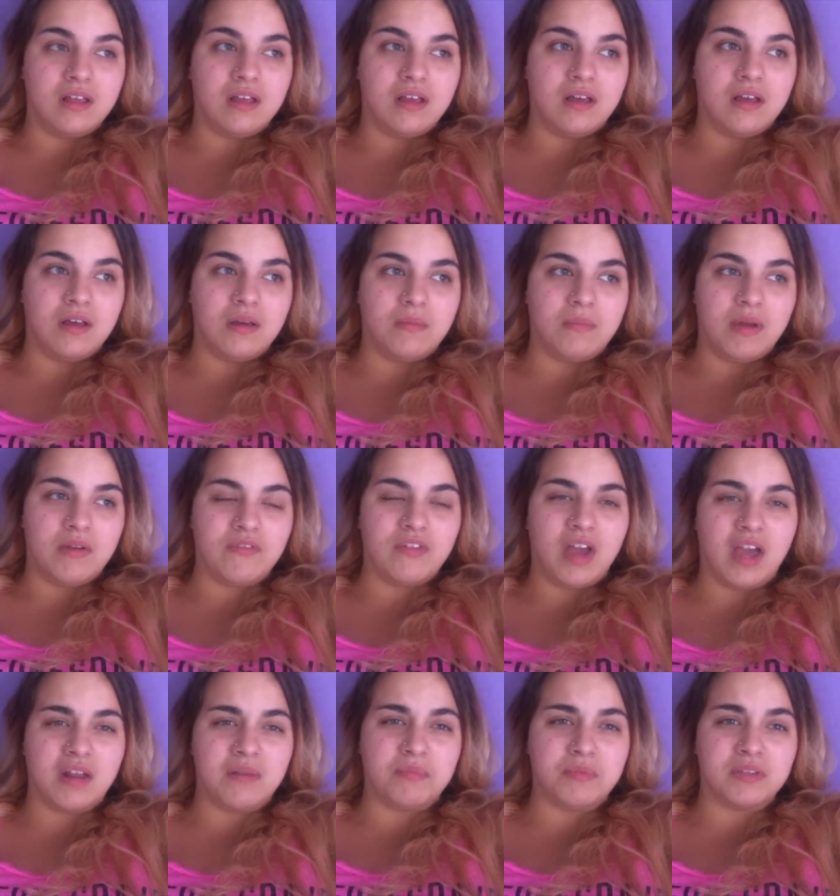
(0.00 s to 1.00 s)
um, I've
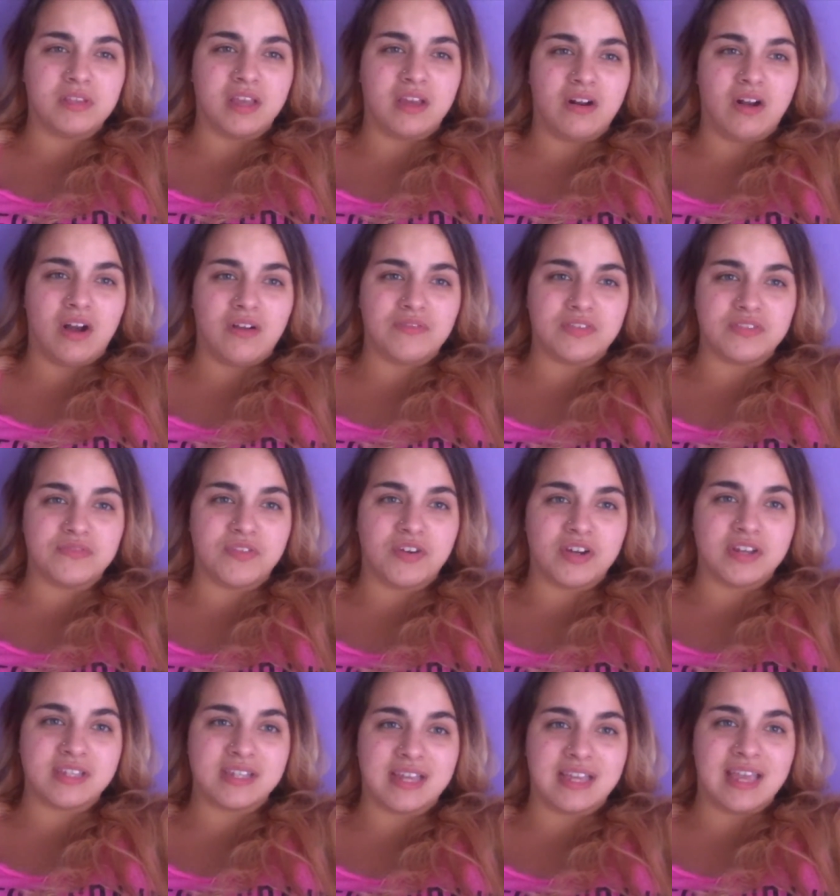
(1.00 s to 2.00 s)
kind of put that off as far
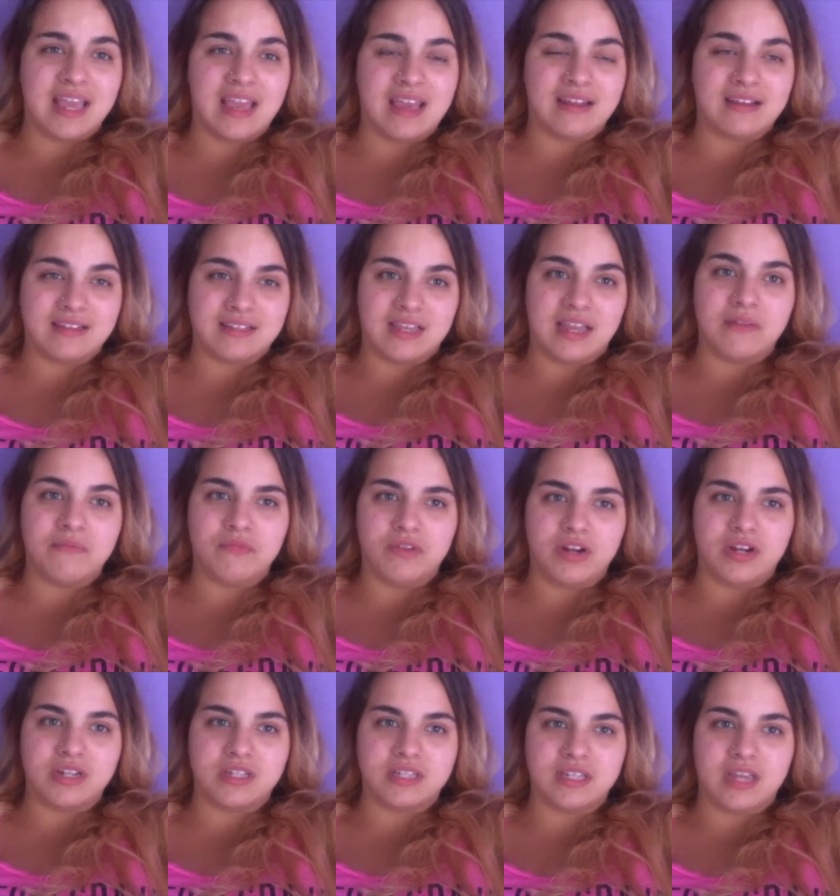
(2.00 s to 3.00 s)
as I can because I am
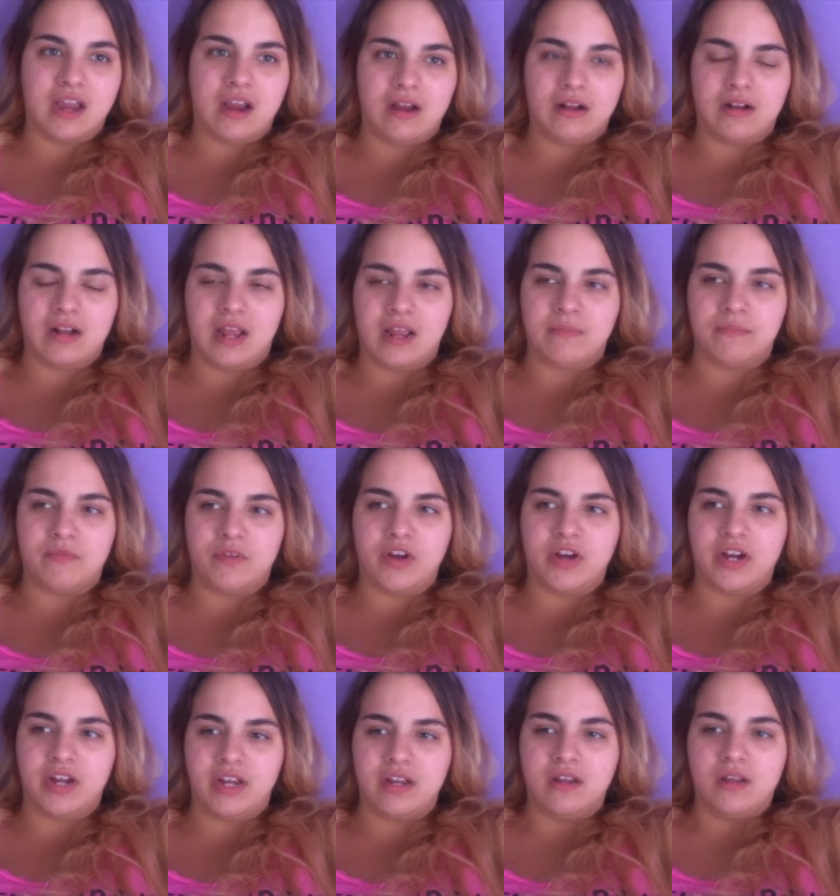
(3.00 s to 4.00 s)
very scared and I'm
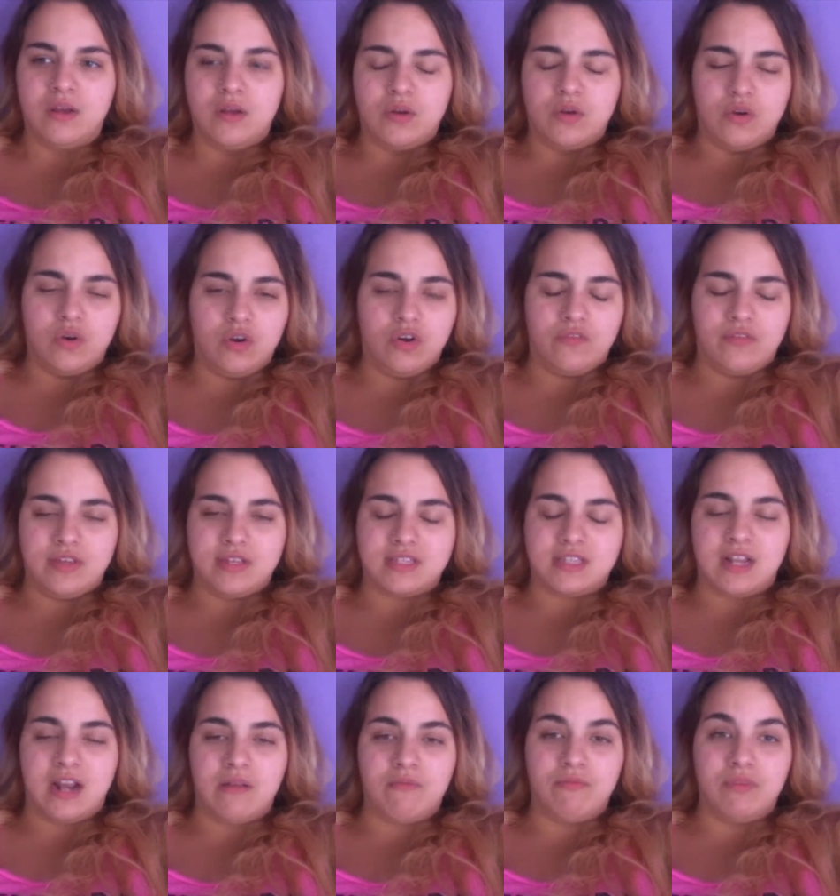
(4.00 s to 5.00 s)
very nervous
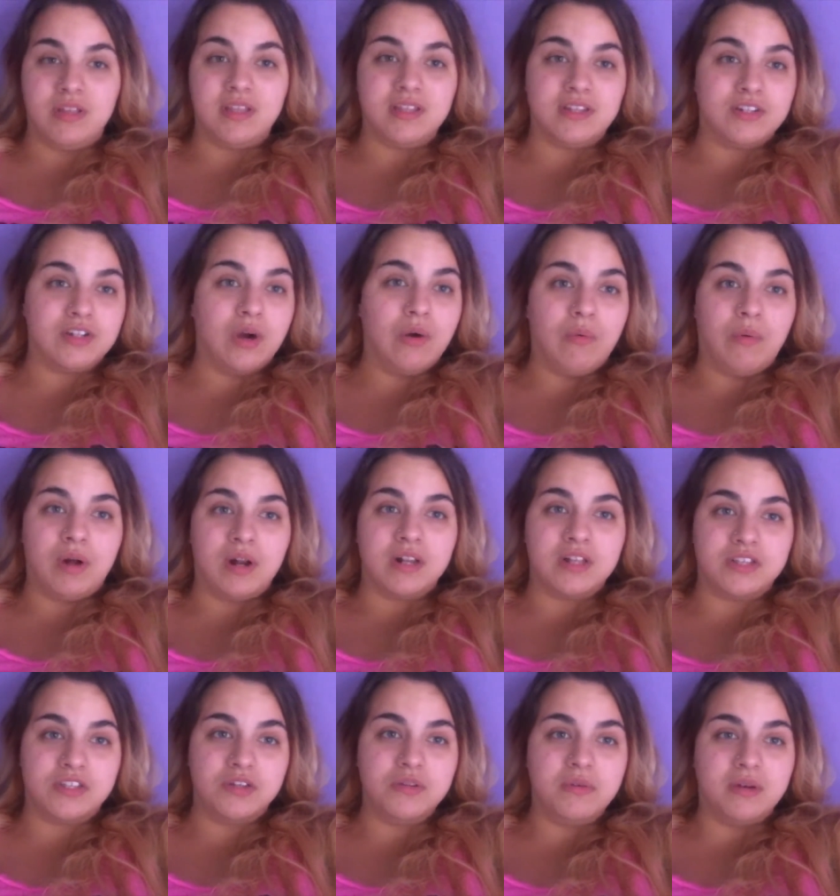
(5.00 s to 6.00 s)
and I really don't want
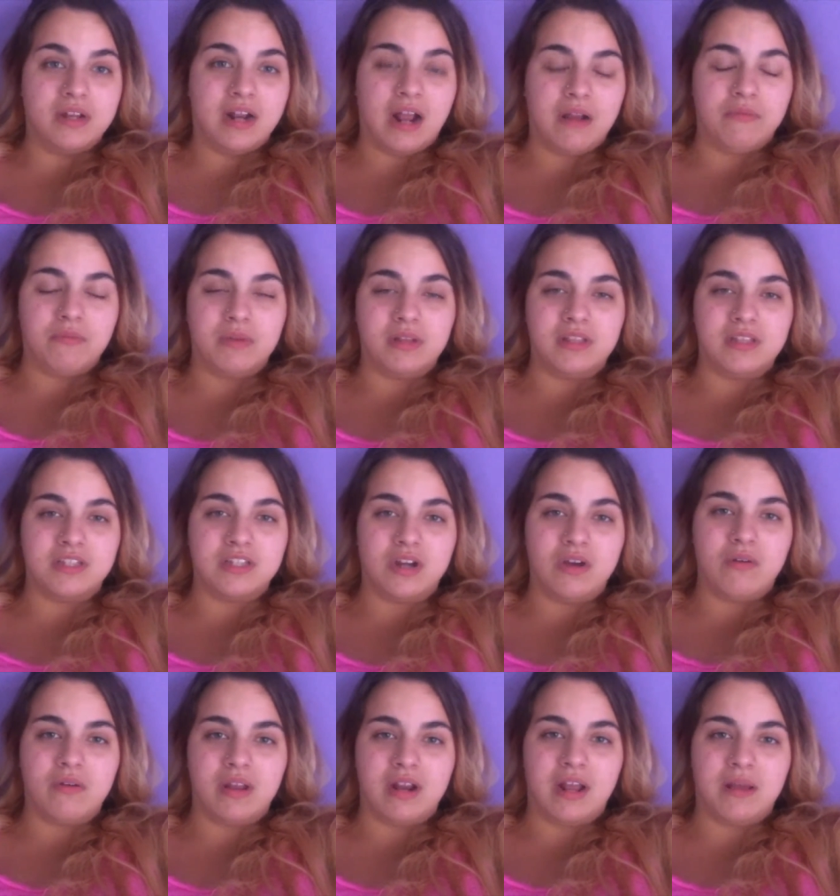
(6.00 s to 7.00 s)
to do it. I really
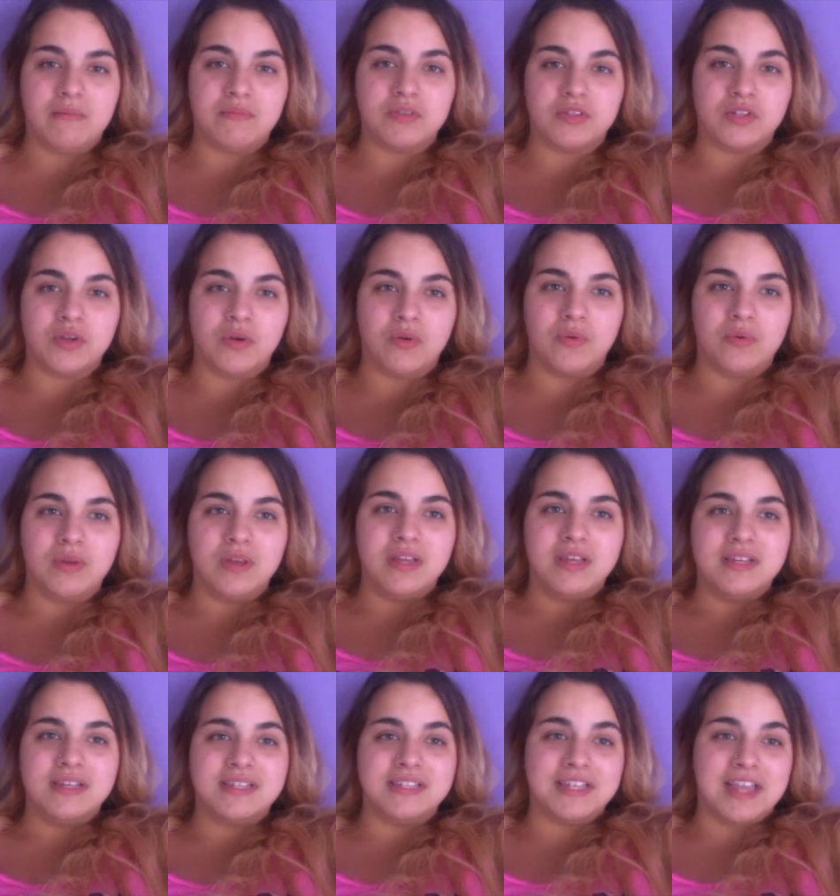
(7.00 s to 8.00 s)
don't. And I'm so
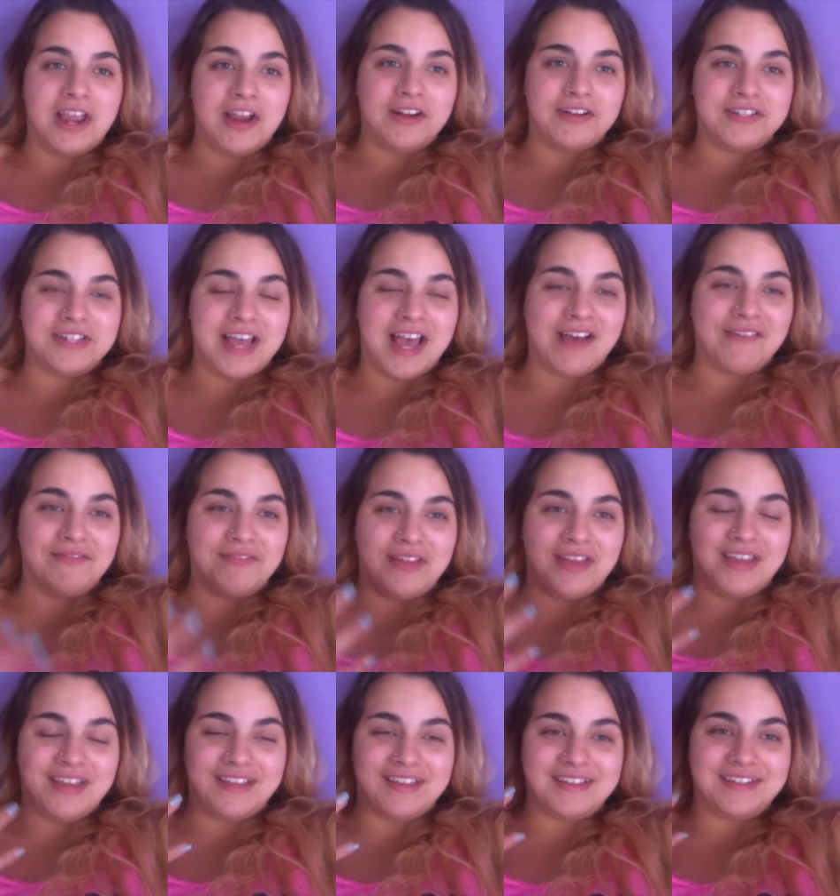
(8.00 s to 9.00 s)
scared to have
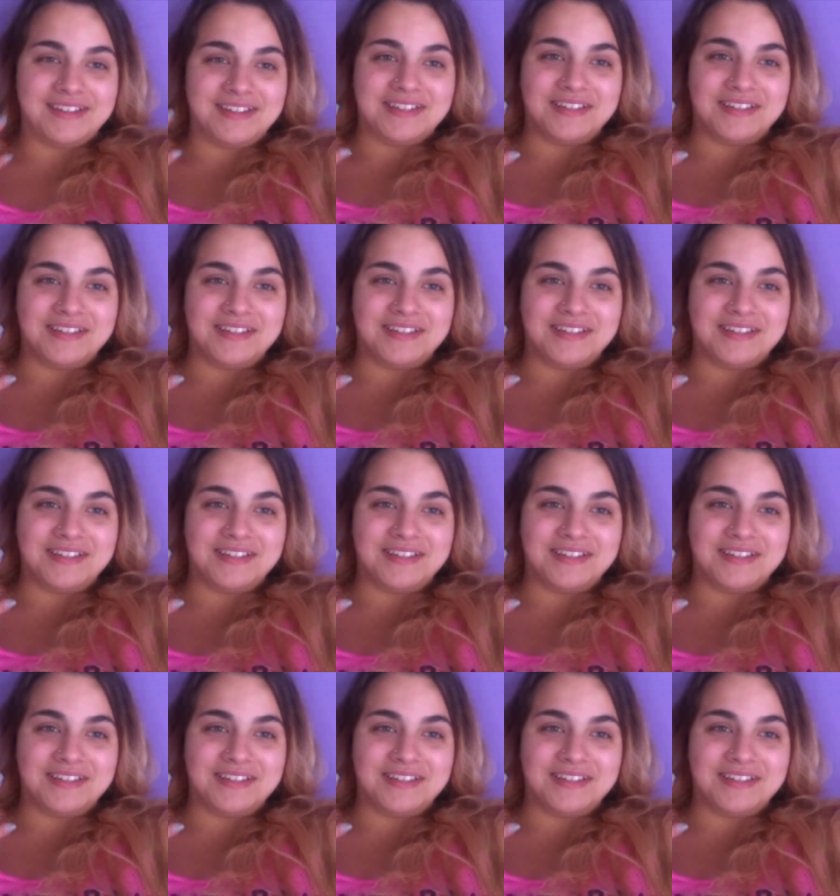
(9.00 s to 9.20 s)
like